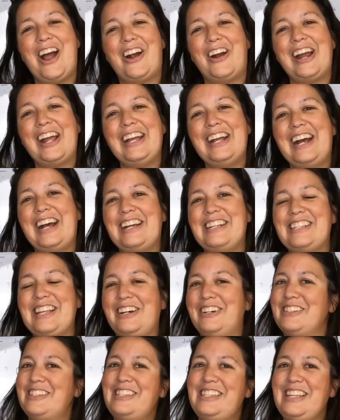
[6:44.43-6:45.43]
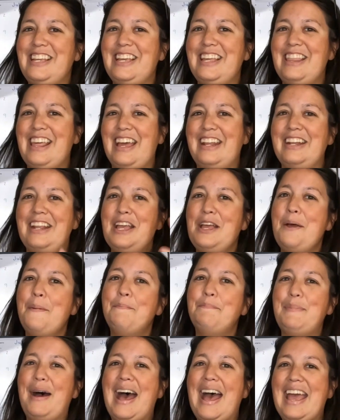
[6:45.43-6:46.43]
All right, guys, I'll see you then.
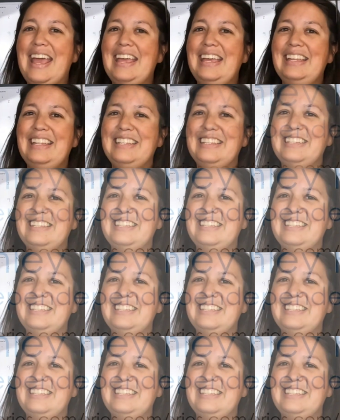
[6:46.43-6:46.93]
Bye.